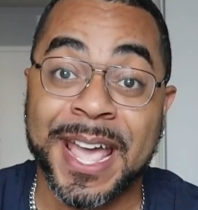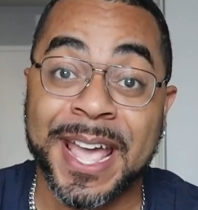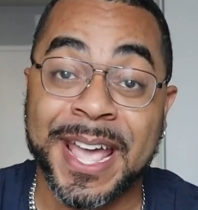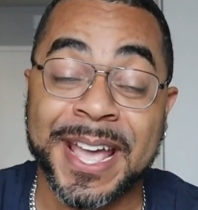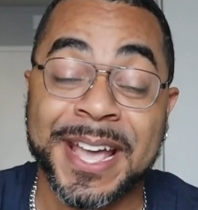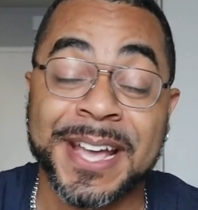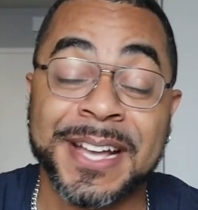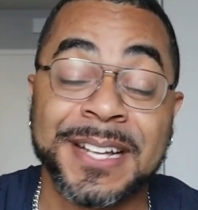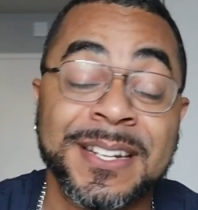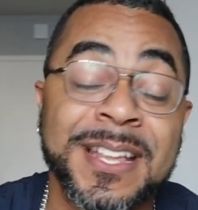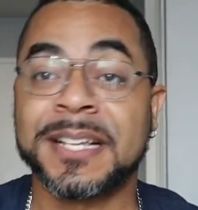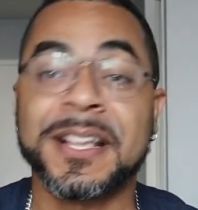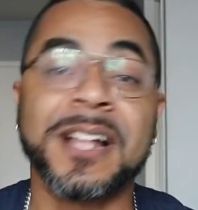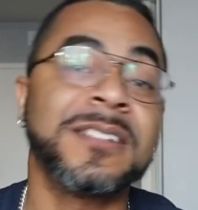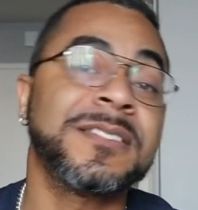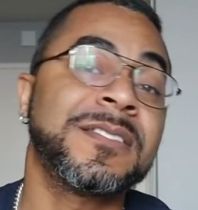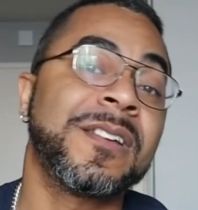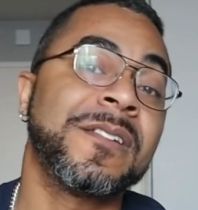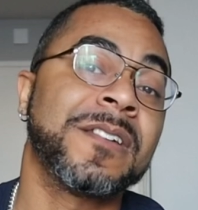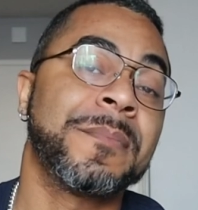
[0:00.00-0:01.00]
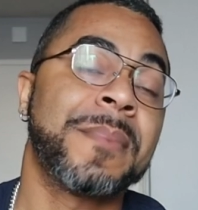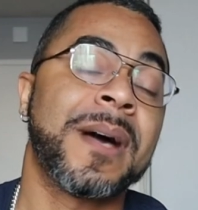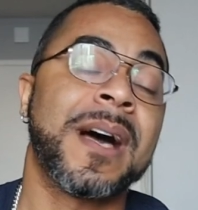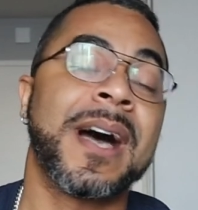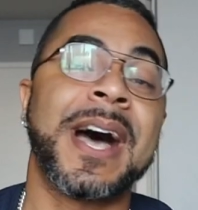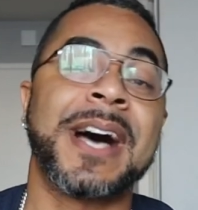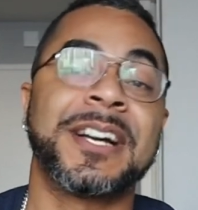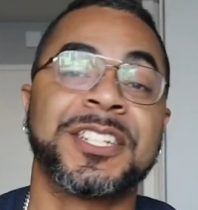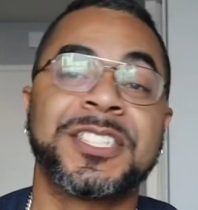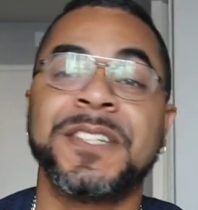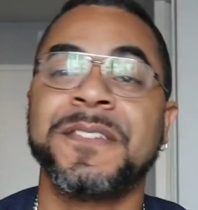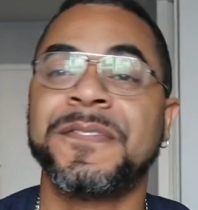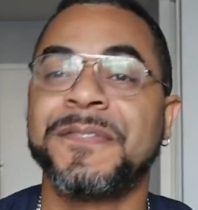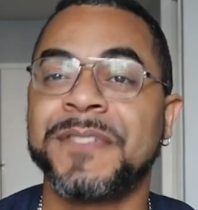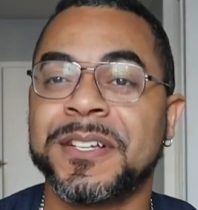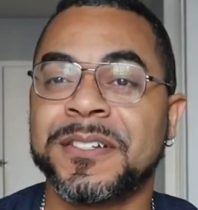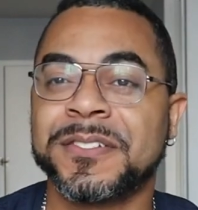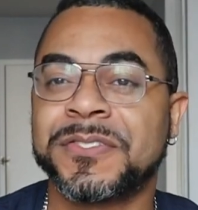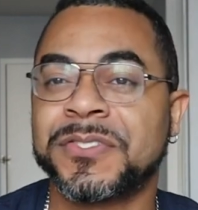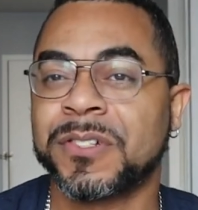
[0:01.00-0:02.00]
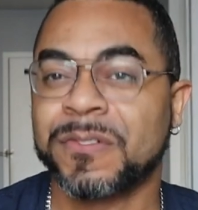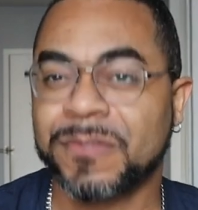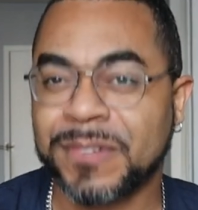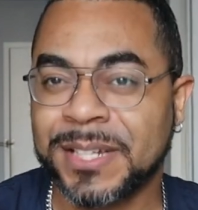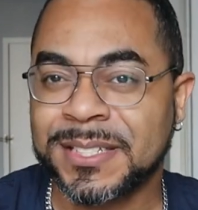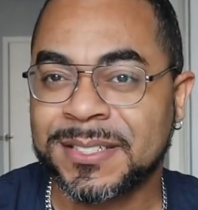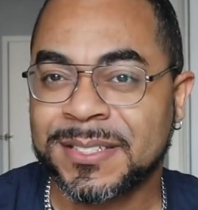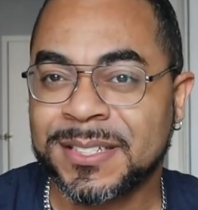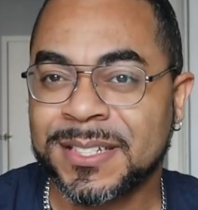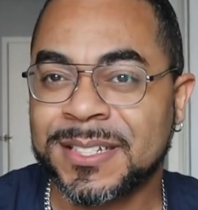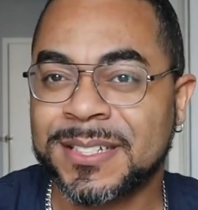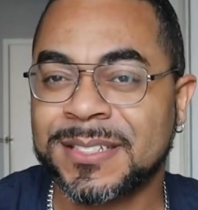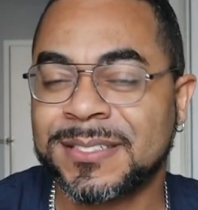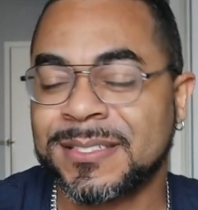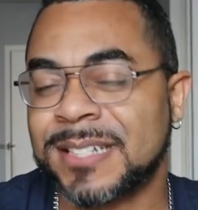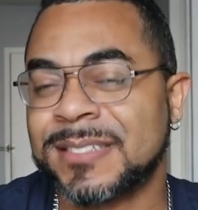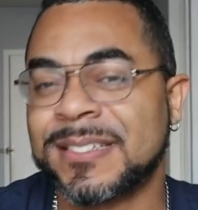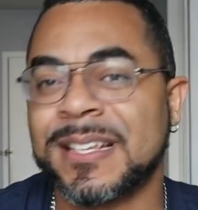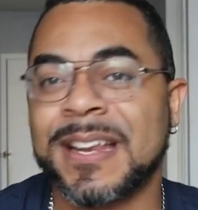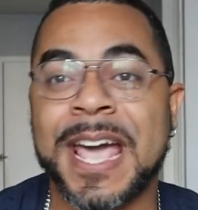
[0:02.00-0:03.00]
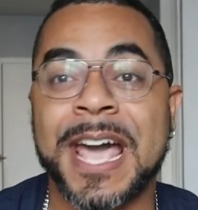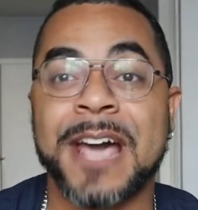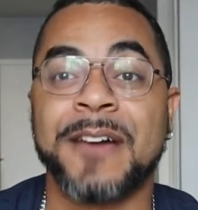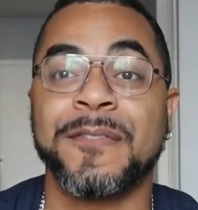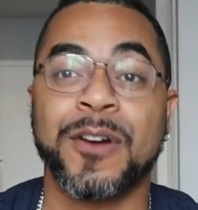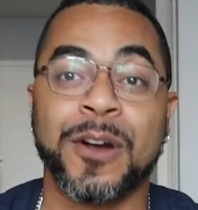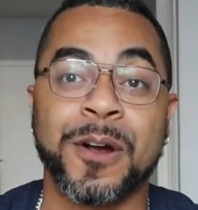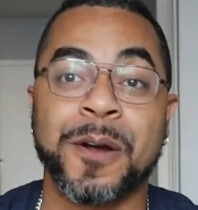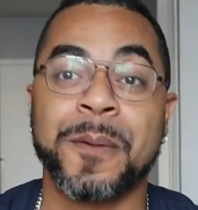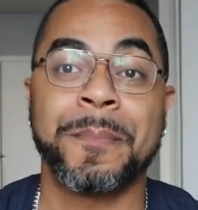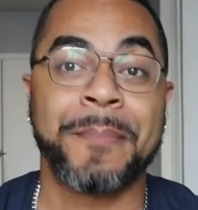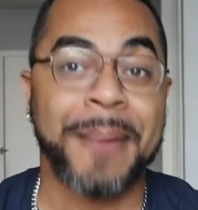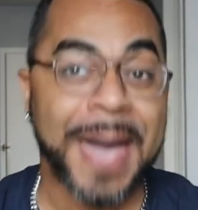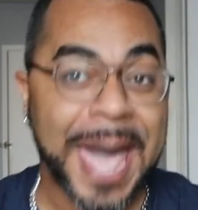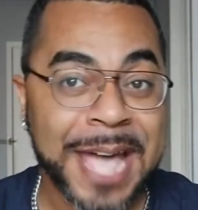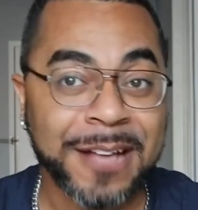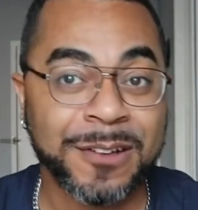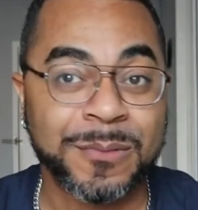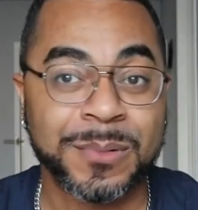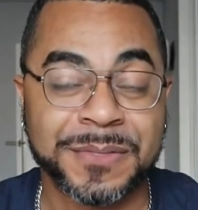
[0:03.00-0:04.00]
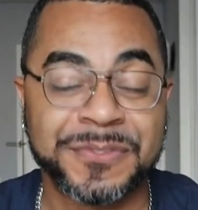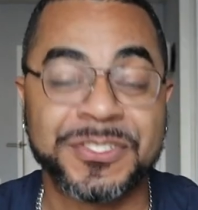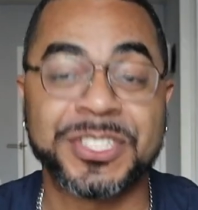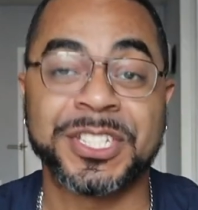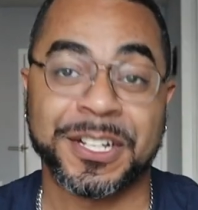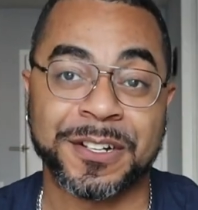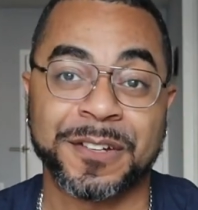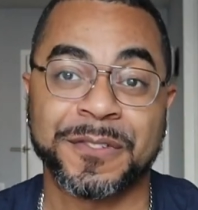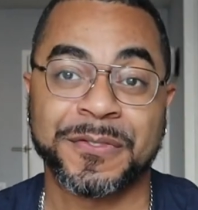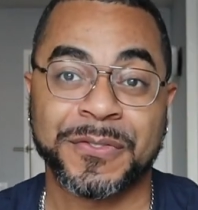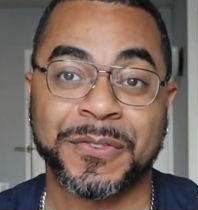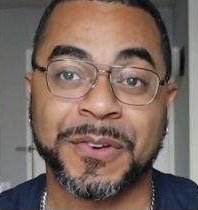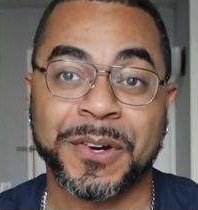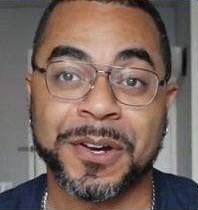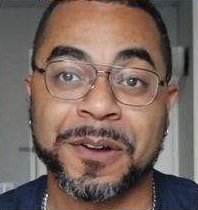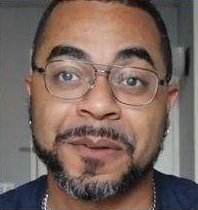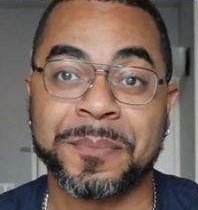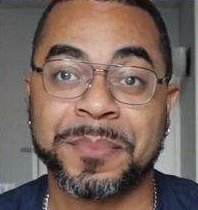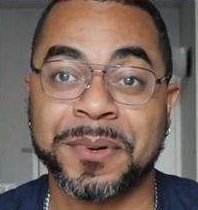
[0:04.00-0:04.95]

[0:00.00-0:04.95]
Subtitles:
And Danielle's talking about how she feels Teresa doesn't have her back with Jennifer